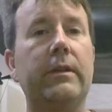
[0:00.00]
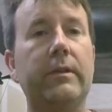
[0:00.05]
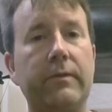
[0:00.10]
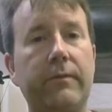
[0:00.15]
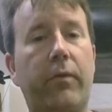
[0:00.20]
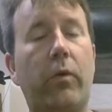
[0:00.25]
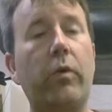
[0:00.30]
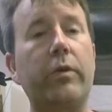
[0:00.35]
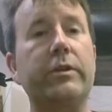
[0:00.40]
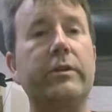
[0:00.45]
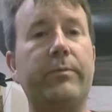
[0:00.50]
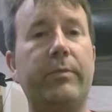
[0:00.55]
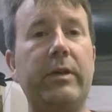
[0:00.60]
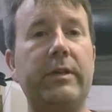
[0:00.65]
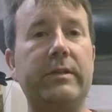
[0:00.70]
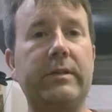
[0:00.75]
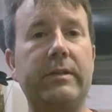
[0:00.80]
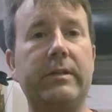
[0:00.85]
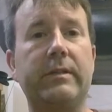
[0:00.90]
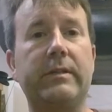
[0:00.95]
forged
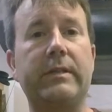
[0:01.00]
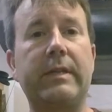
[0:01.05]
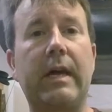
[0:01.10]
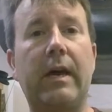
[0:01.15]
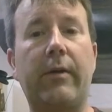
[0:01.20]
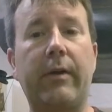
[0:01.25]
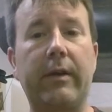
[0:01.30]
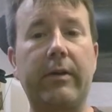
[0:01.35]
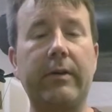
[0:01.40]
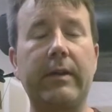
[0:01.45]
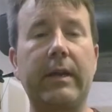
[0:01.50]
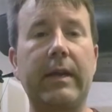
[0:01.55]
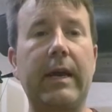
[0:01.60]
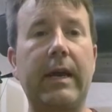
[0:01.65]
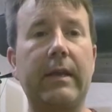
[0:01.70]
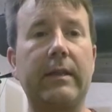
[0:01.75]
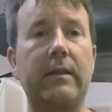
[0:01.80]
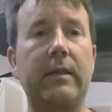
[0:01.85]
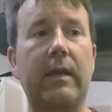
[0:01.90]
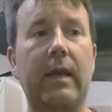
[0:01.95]
pistons. Now I could have
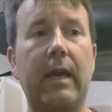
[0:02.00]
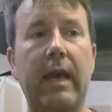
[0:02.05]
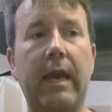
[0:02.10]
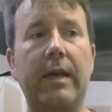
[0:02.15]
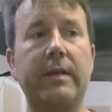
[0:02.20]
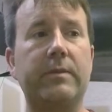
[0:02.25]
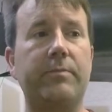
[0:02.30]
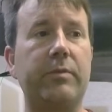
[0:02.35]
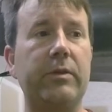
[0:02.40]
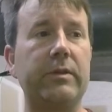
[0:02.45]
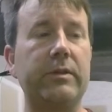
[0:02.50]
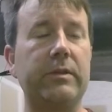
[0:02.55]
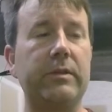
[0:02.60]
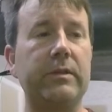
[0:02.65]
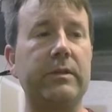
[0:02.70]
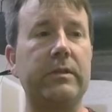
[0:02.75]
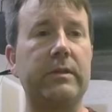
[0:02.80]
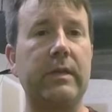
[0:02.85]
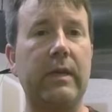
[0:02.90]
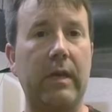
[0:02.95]
got the cast
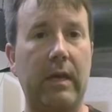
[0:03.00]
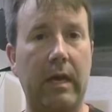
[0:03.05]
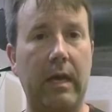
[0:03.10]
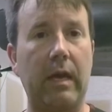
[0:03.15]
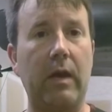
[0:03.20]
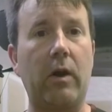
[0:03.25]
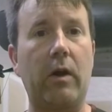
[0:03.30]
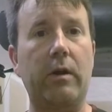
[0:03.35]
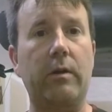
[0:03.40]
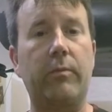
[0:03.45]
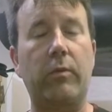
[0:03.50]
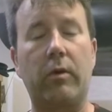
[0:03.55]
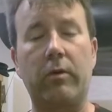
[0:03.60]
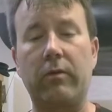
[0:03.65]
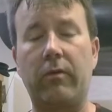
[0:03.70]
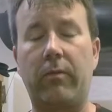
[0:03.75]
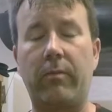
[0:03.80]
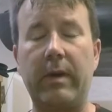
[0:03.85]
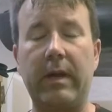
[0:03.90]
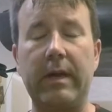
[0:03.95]
pistons that A
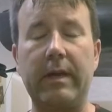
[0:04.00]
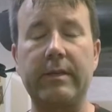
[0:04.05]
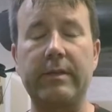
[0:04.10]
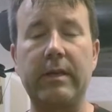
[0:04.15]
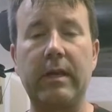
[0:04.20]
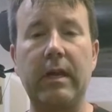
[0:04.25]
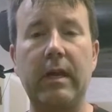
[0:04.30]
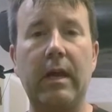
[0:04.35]
Automotive makes.